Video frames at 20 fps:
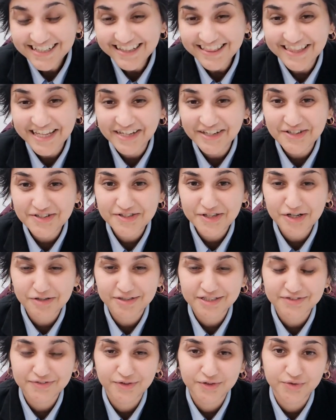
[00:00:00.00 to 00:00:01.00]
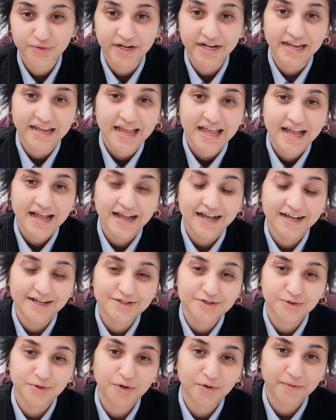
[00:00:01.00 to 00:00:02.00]
Thank you so much for joining.
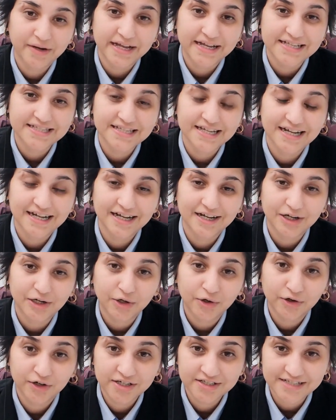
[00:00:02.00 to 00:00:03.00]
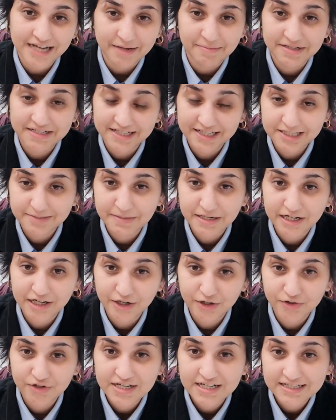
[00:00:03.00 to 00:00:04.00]
As always, contact details
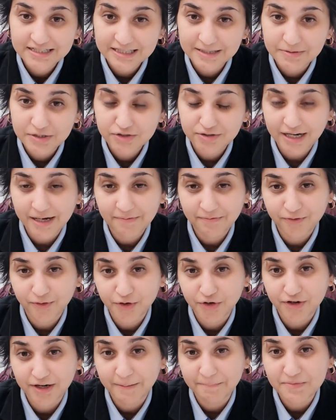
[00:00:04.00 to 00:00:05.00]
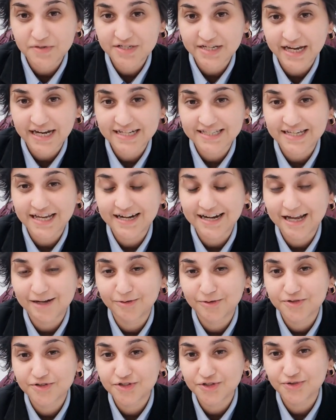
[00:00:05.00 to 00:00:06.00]
below, subscribe for your updates, and I
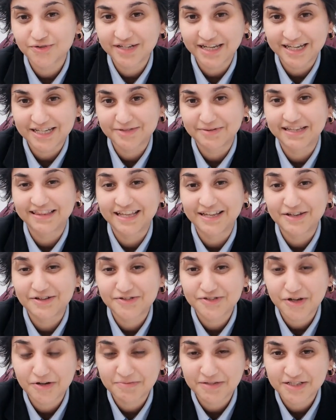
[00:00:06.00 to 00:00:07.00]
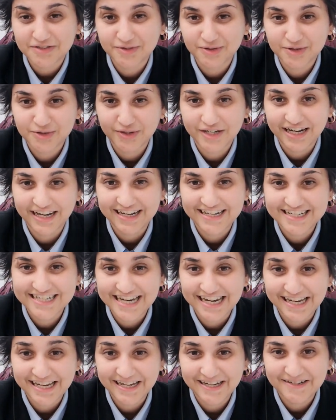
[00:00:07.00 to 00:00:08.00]
will see you next week. Thank you so much for joining.
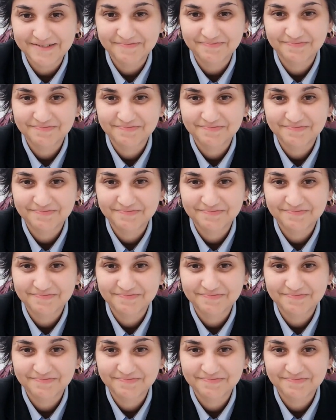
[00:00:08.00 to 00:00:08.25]
Take care.